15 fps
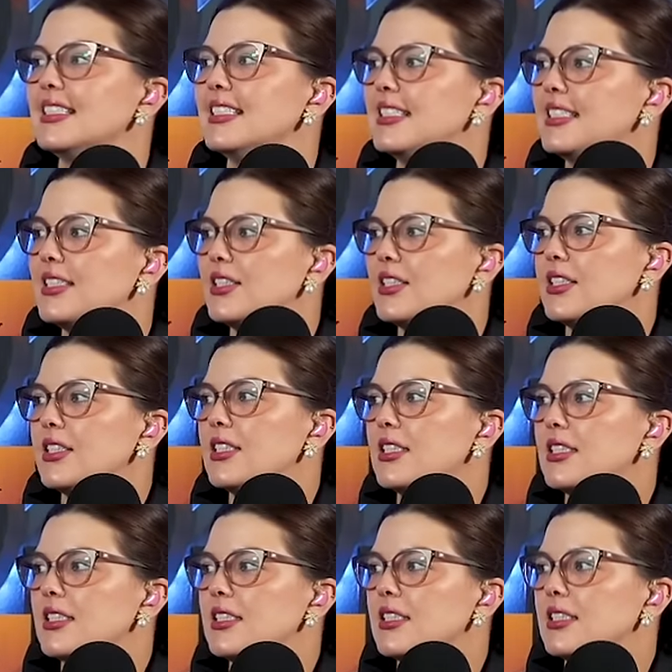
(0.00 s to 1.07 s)

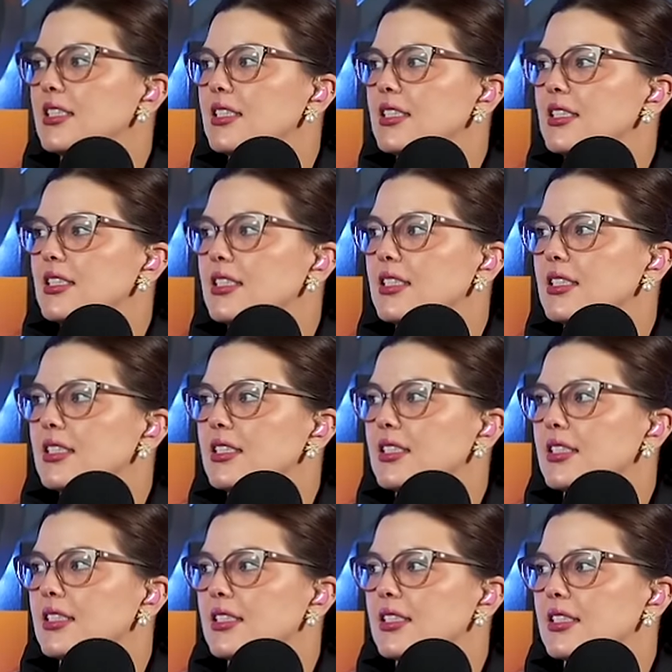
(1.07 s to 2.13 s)

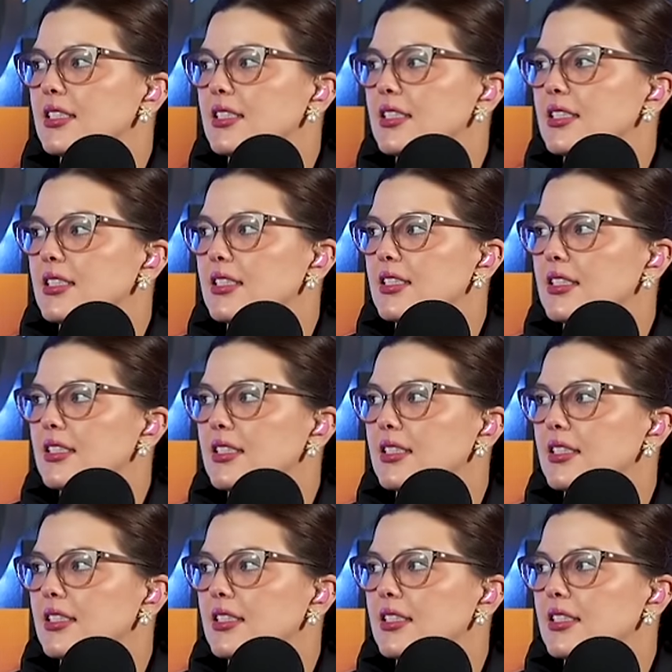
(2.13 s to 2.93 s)
(not speaking)